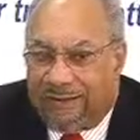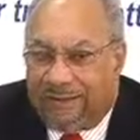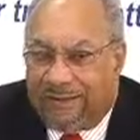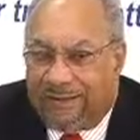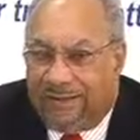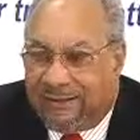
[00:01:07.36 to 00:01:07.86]

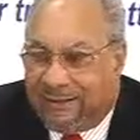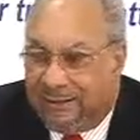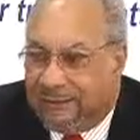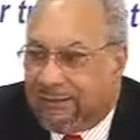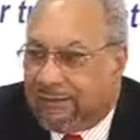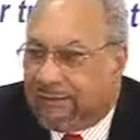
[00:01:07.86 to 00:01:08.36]
is that
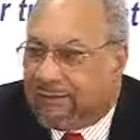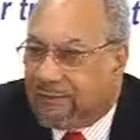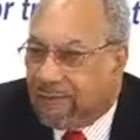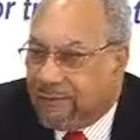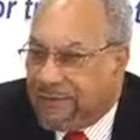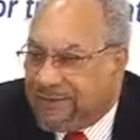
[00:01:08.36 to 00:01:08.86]
it is
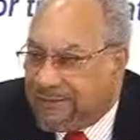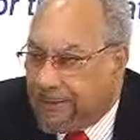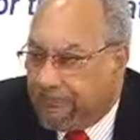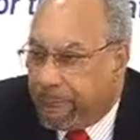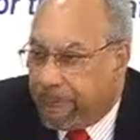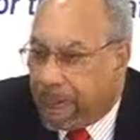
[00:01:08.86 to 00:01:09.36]

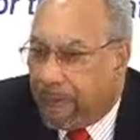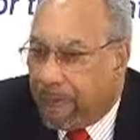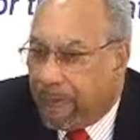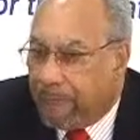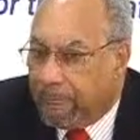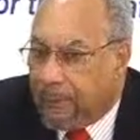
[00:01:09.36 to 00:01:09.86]

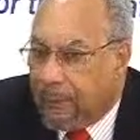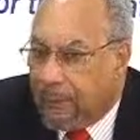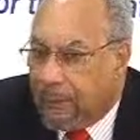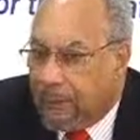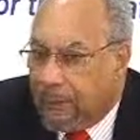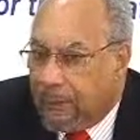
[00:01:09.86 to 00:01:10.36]
reciprocal.
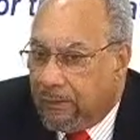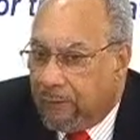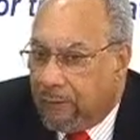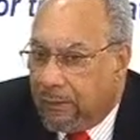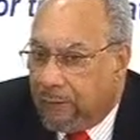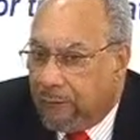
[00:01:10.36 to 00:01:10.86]

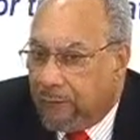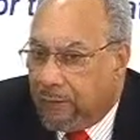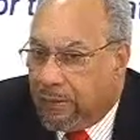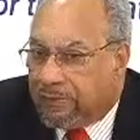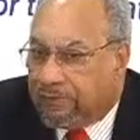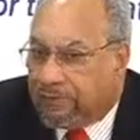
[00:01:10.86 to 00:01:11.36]
In other
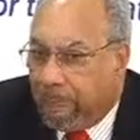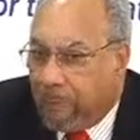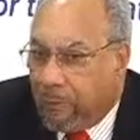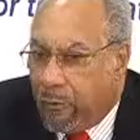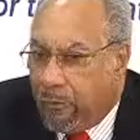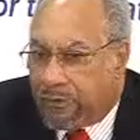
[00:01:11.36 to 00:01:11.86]
words,
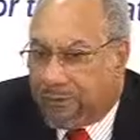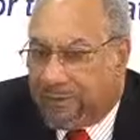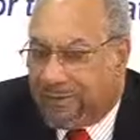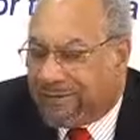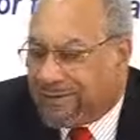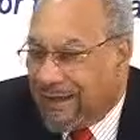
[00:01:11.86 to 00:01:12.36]
both
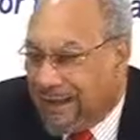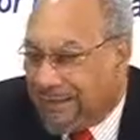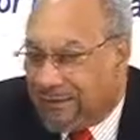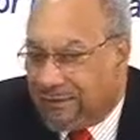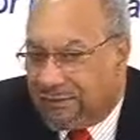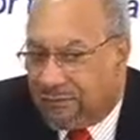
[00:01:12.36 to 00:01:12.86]

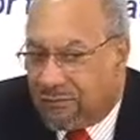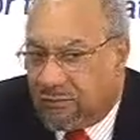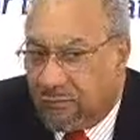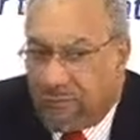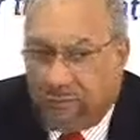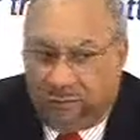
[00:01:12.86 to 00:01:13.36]
sides
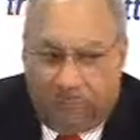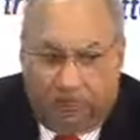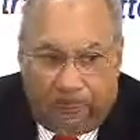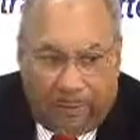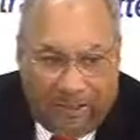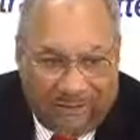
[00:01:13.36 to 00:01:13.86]
or
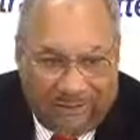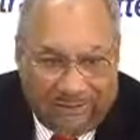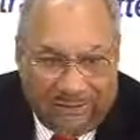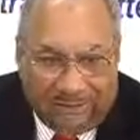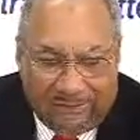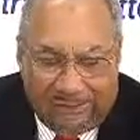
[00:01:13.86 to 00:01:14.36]
both
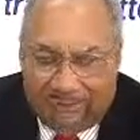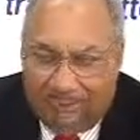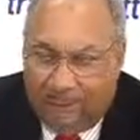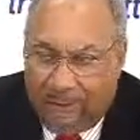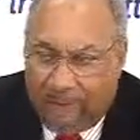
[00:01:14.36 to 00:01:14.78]
parties